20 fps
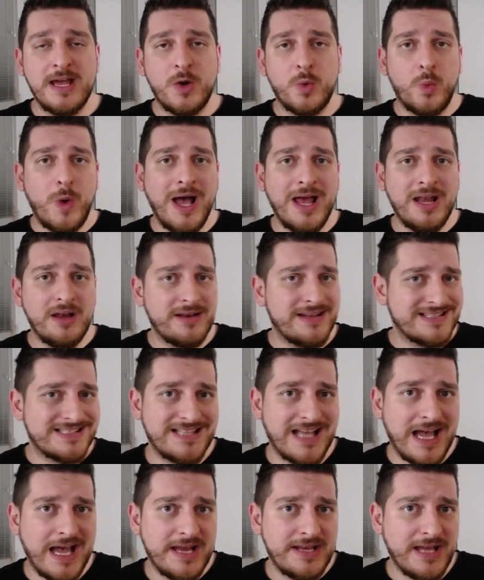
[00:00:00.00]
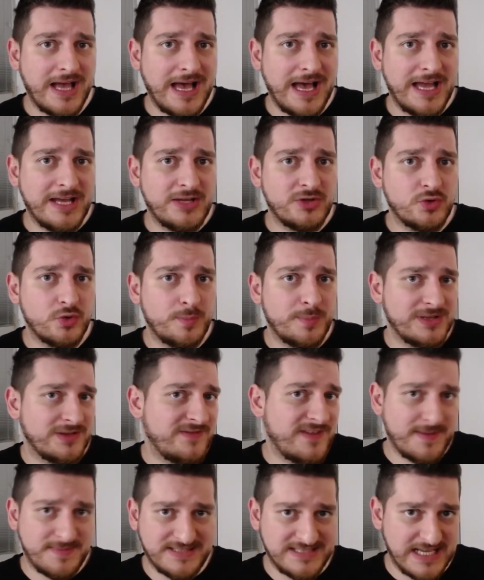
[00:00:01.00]
while on the side I do build
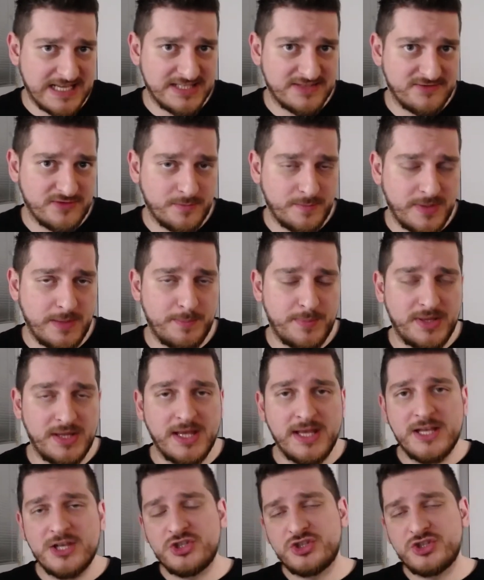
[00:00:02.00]
websites for people.